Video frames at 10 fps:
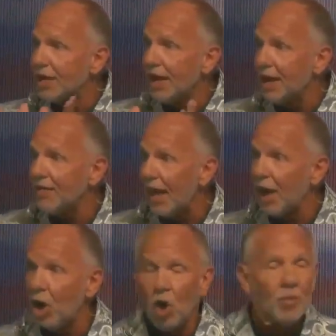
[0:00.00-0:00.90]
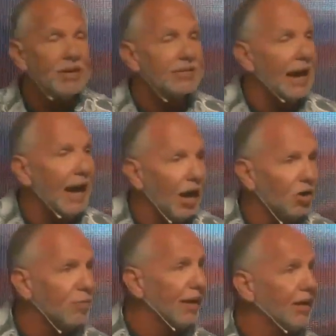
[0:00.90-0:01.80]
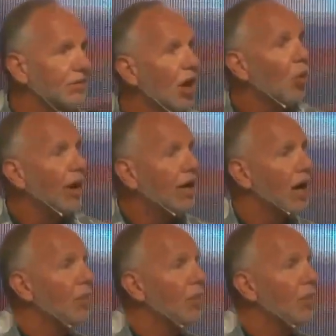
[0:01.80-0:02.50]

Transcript: in that home is ours because we come